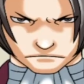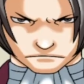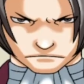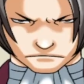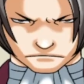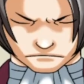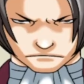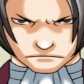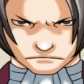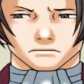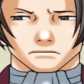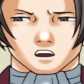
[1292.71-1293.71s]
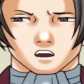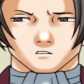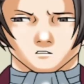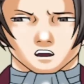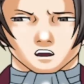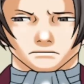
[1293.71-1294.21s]
Huh.
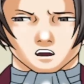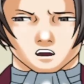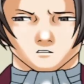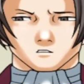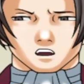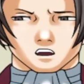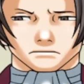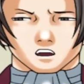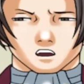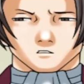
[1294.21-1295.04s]
It's a strange